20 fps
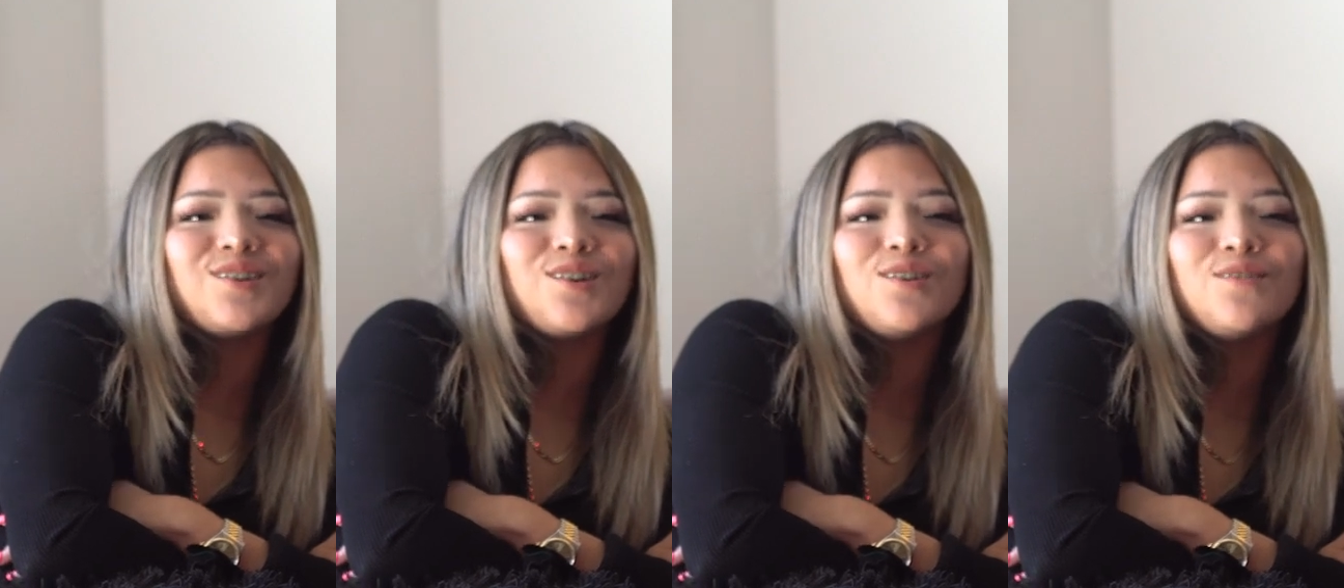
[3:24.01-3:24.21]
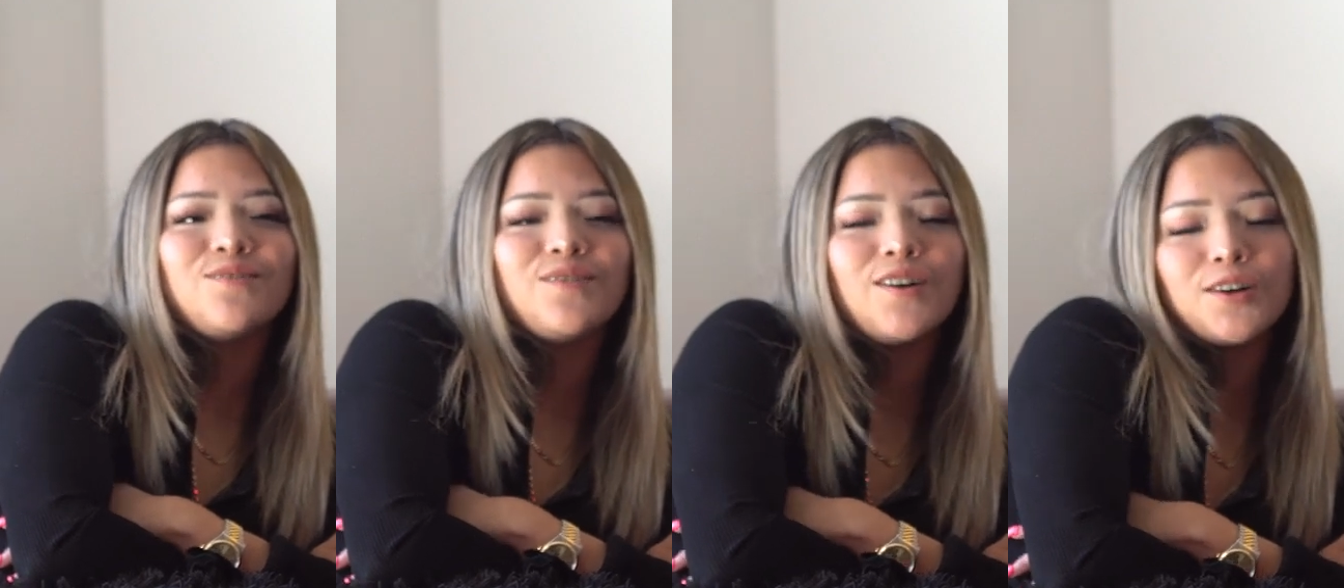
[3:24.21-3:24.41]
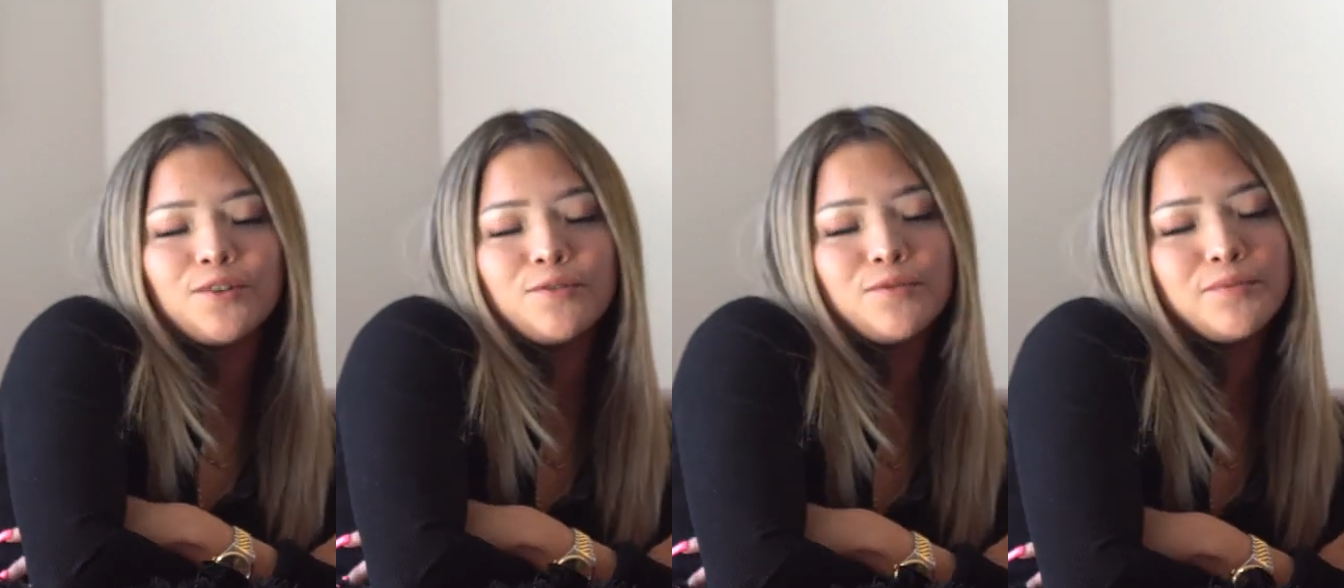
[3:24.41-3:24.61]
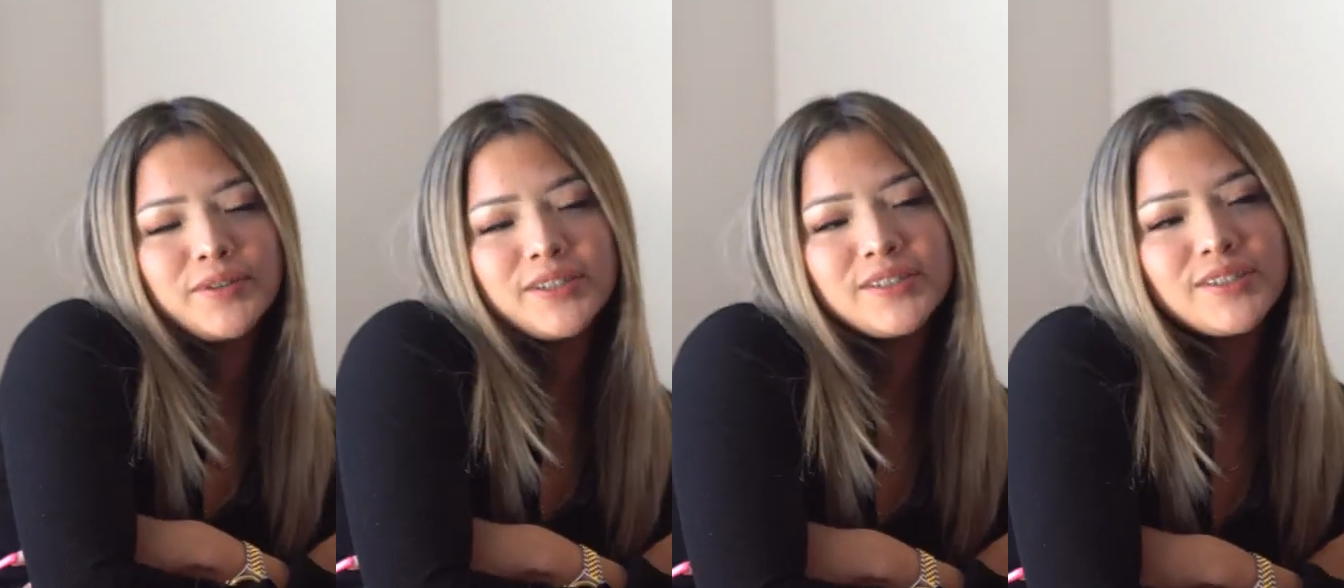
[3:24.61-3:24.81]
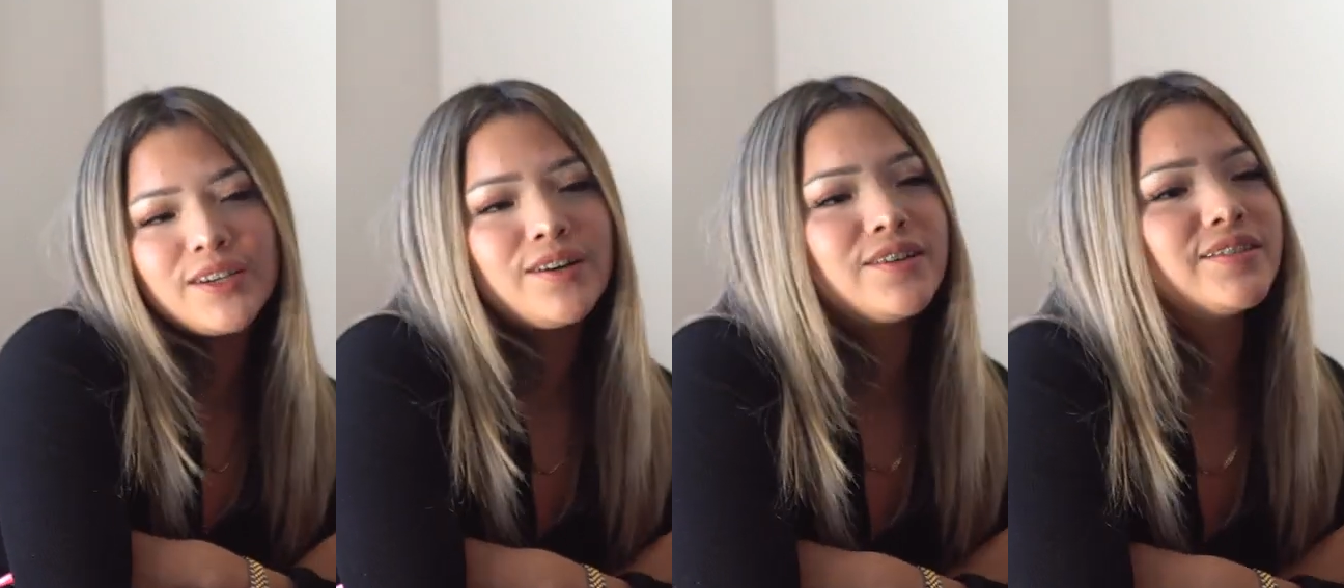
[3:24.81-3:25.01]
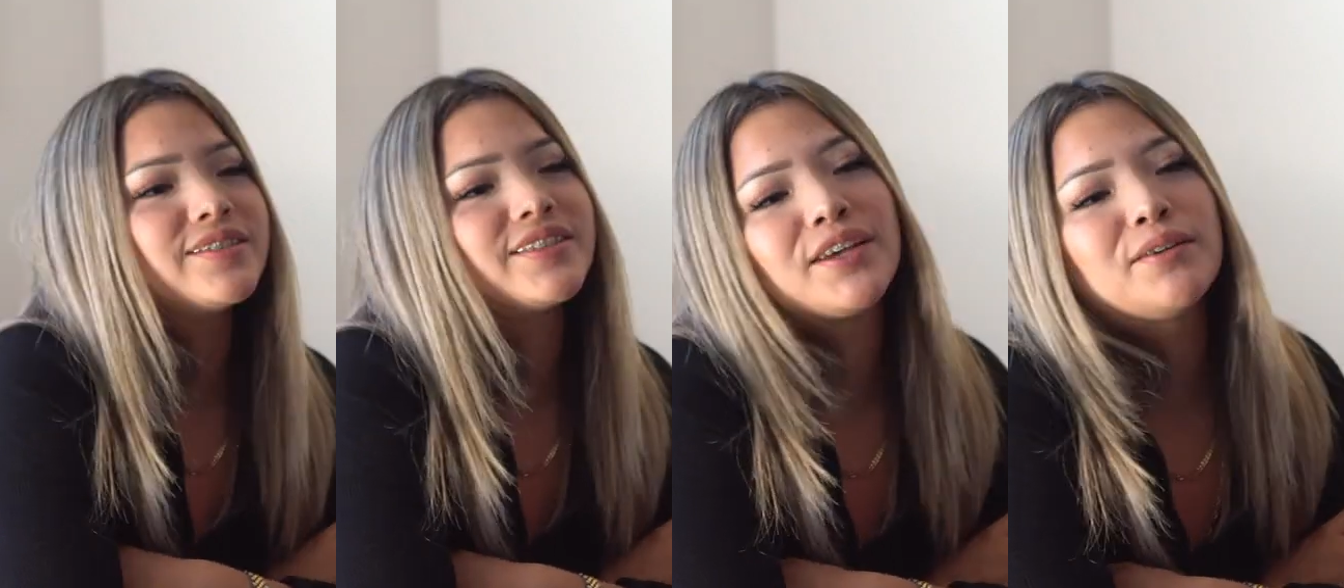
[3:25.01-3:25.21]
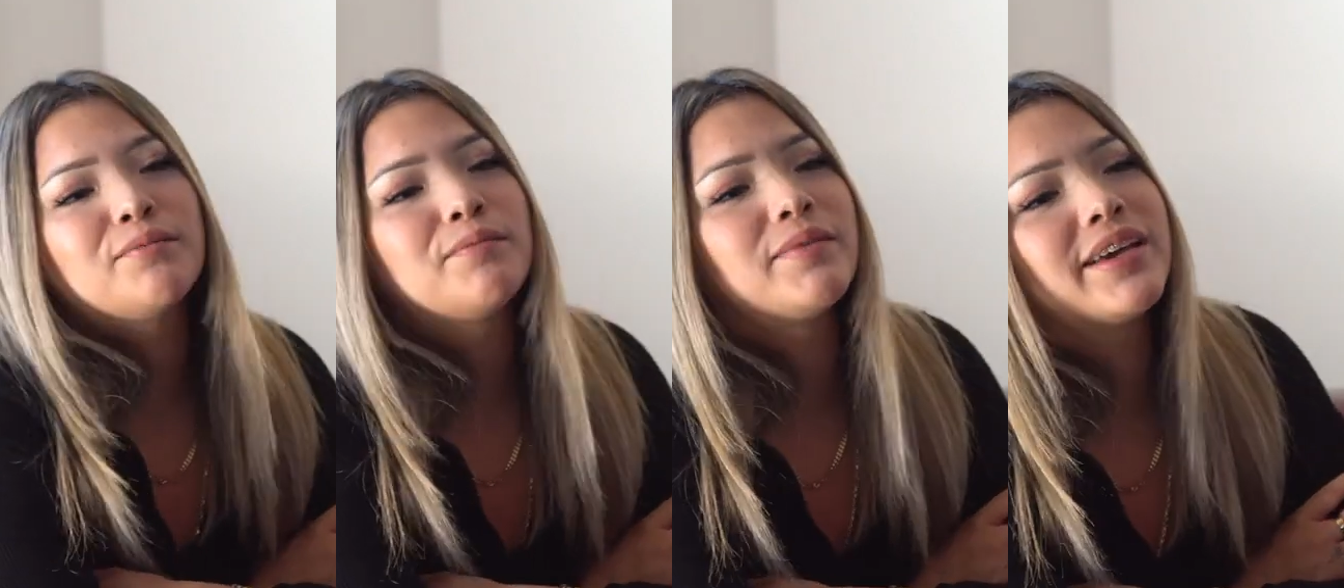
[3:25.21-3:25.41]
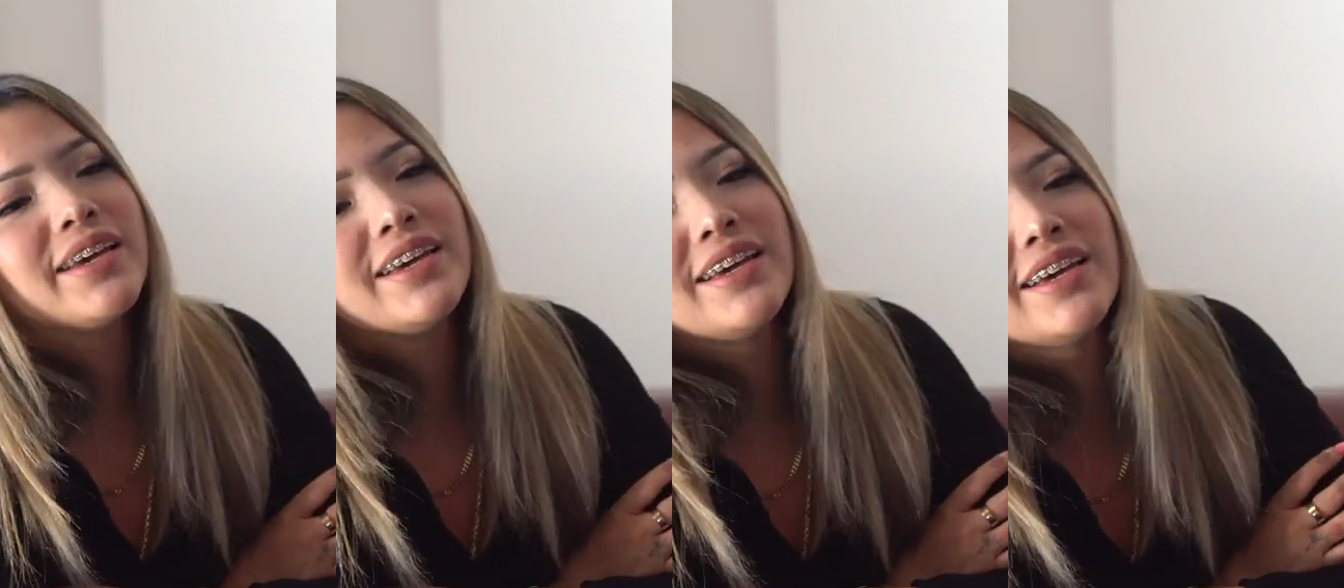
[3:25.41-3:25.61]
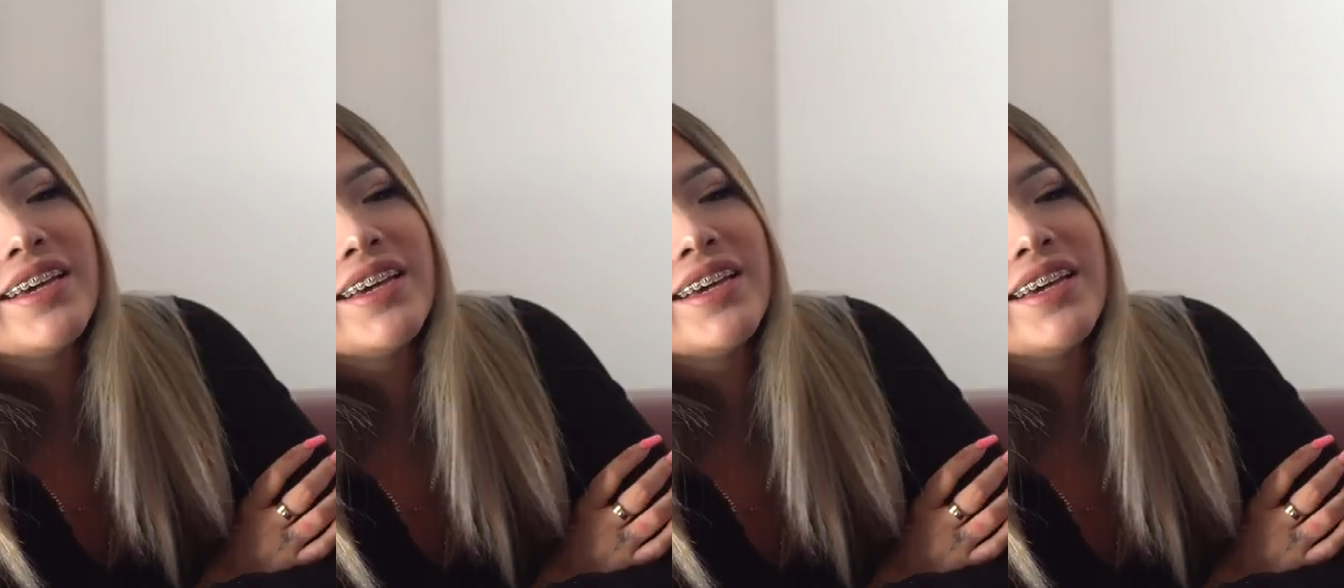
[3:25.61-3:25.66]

girl fucking with me, so I was like, man,